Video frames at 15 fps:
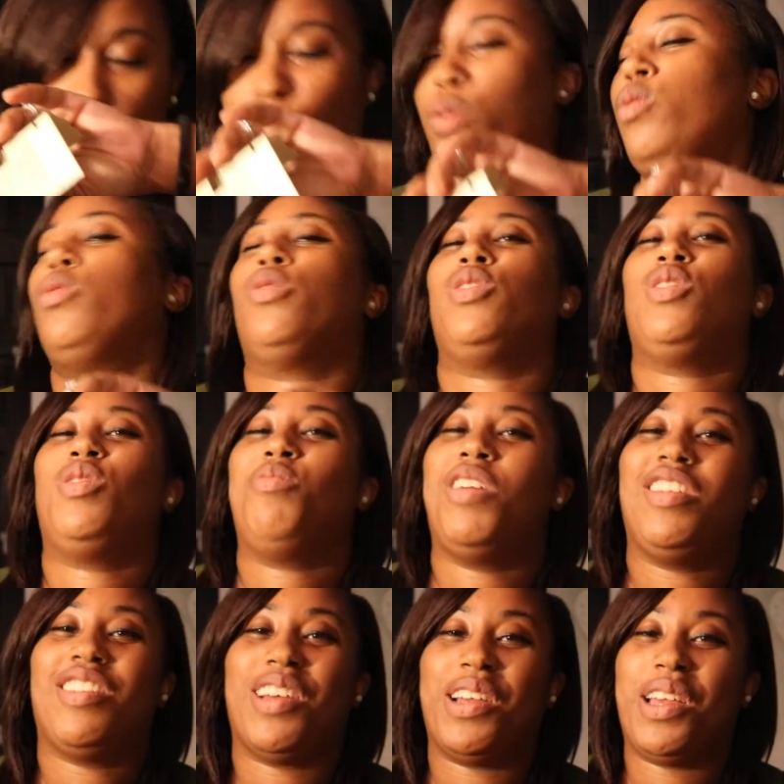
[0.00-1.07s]
Ooh,
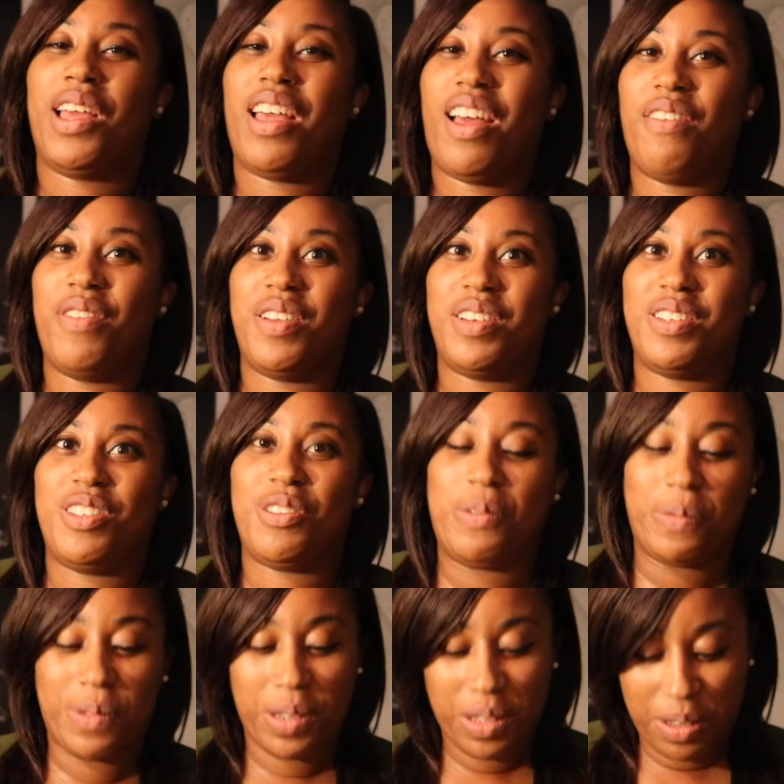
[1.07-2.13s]
smells like heaven. It's
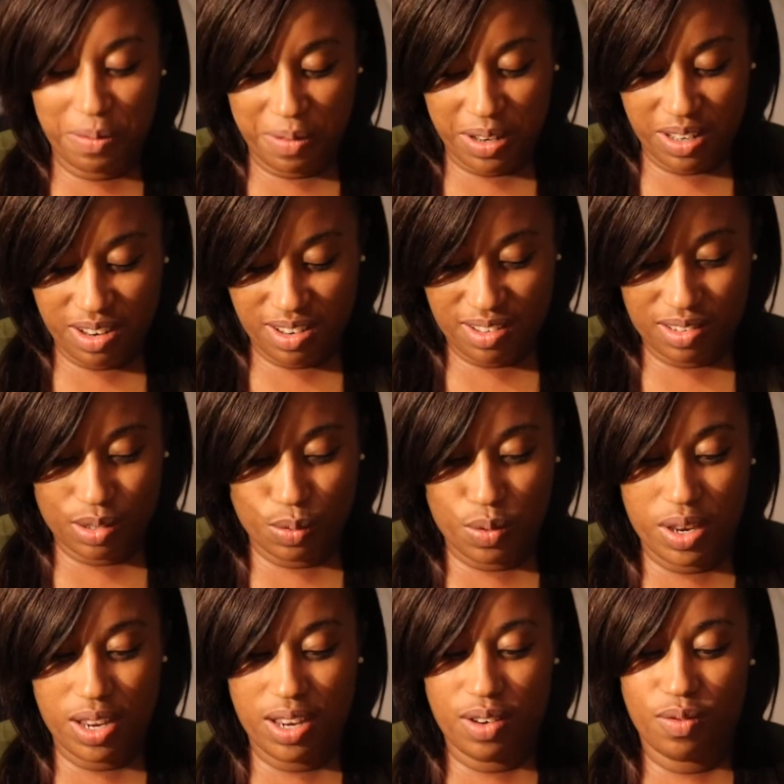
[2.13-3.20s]
really, really
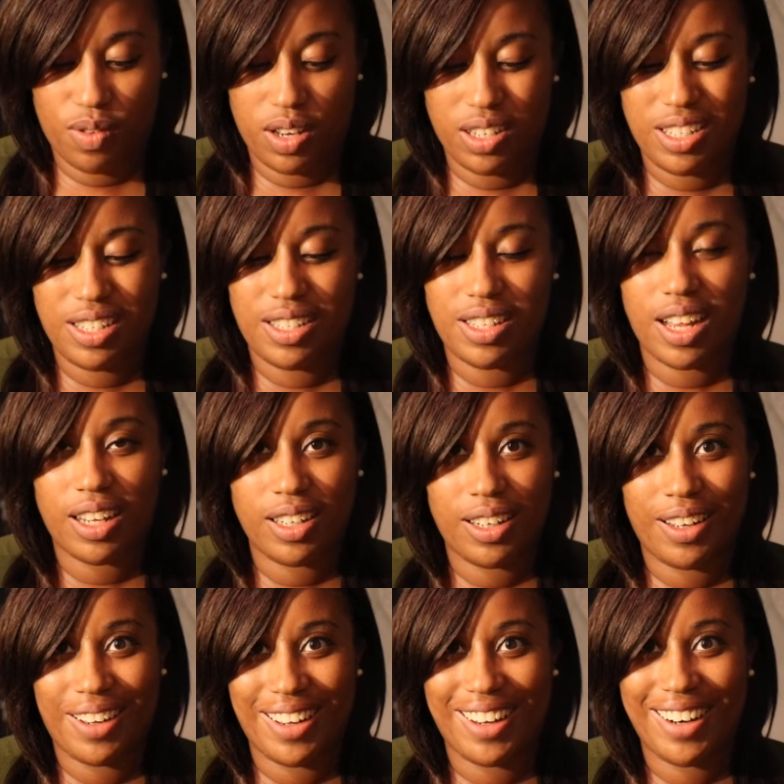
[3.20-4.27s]
sweet, really
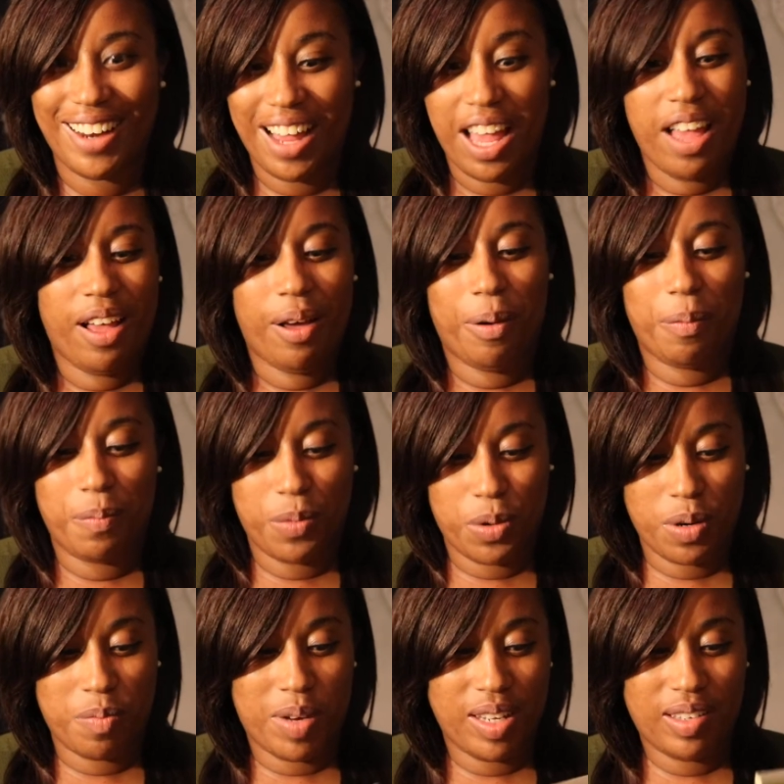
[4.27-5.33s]
delicate.
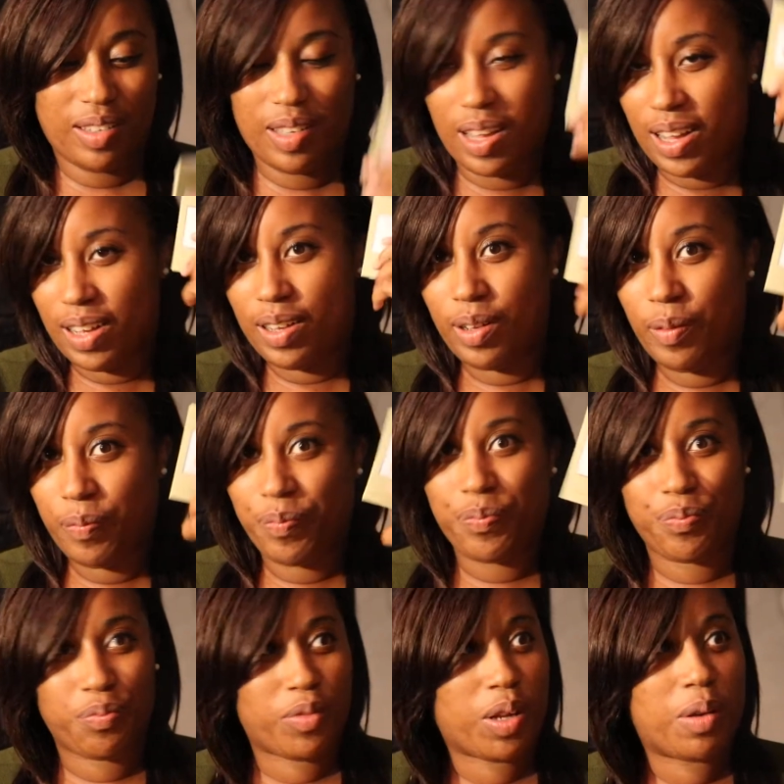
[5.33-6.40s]
More my style.
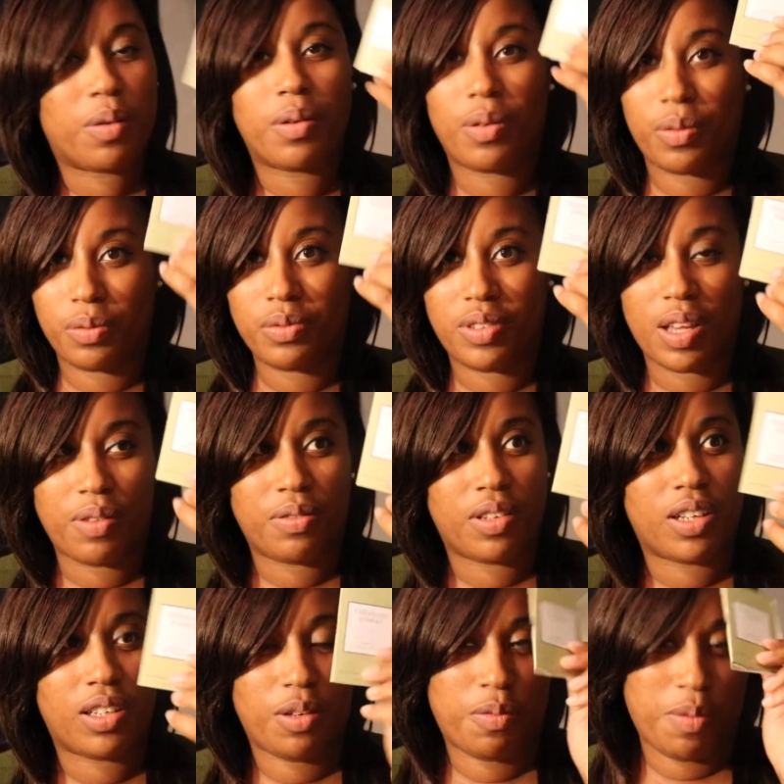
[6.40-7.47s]

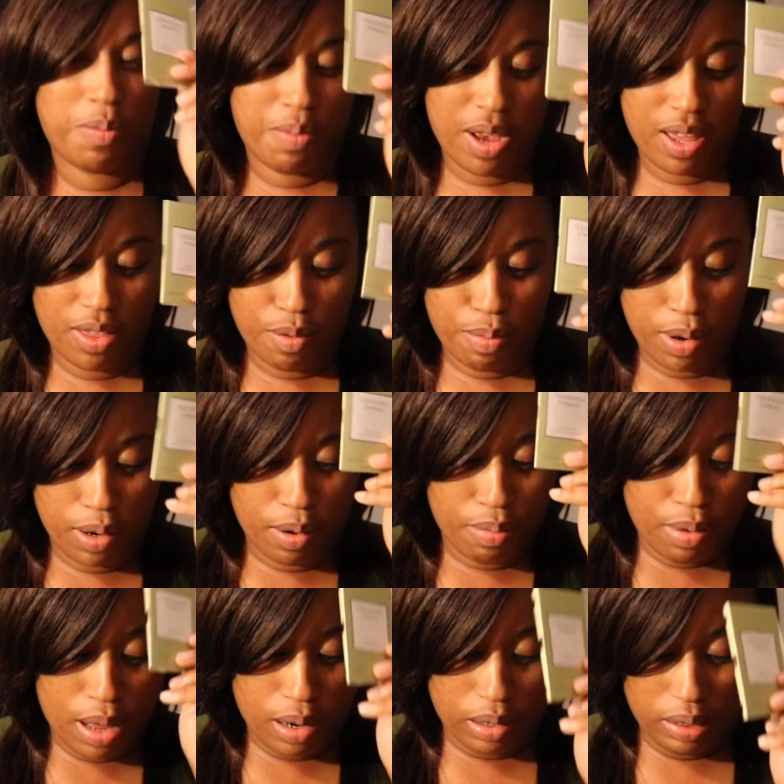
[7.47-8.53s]
Definitely would buy the bigger
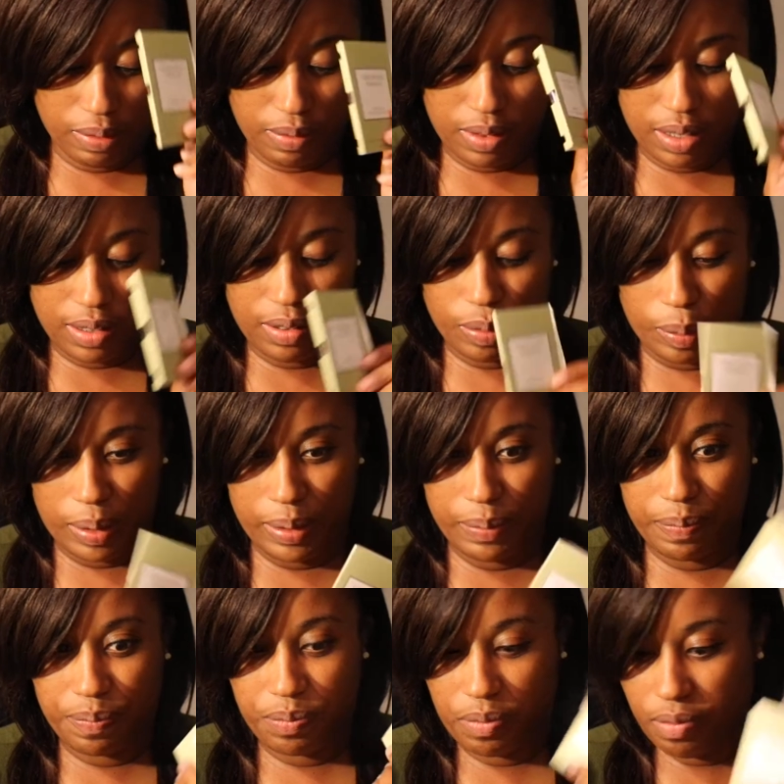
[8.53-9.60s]
bottle of this one.
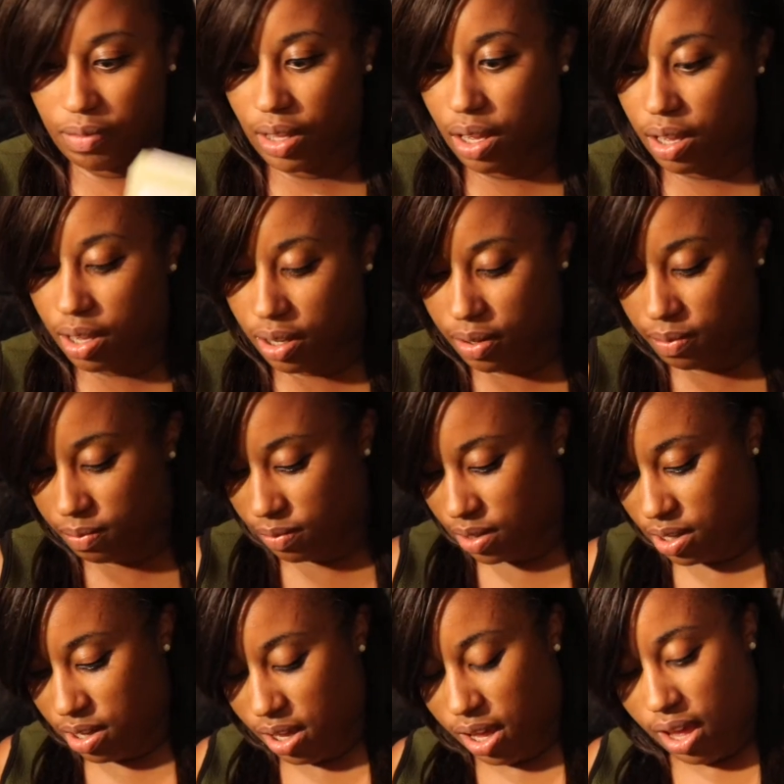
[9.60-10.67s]
Um,
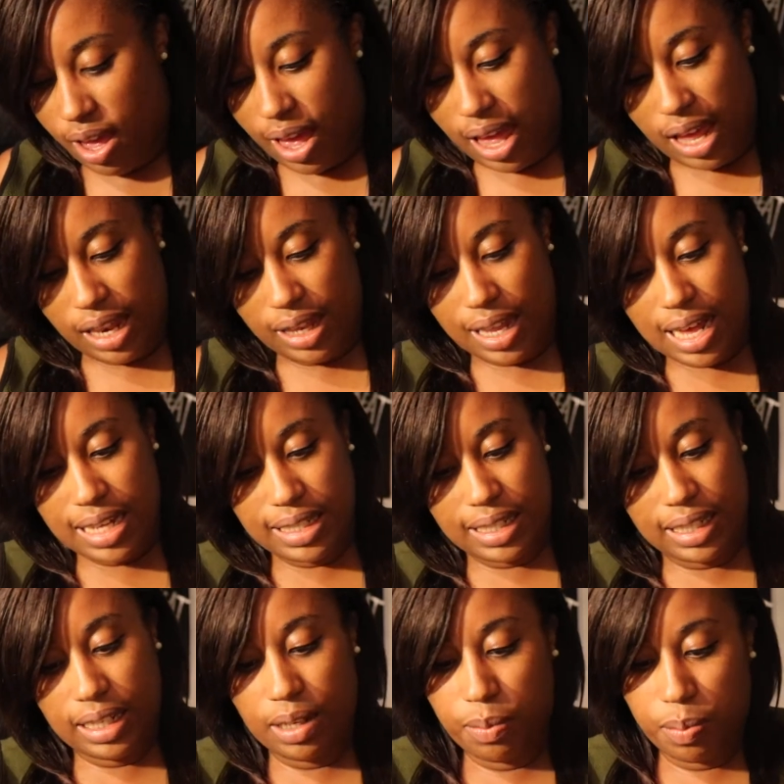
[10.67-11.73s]
and
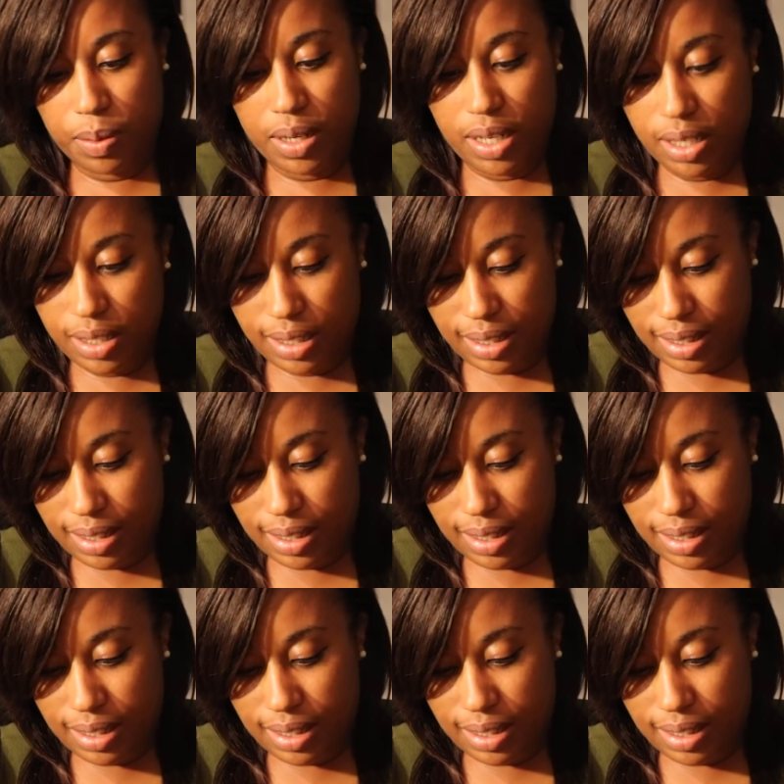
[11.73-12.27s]
lastly, but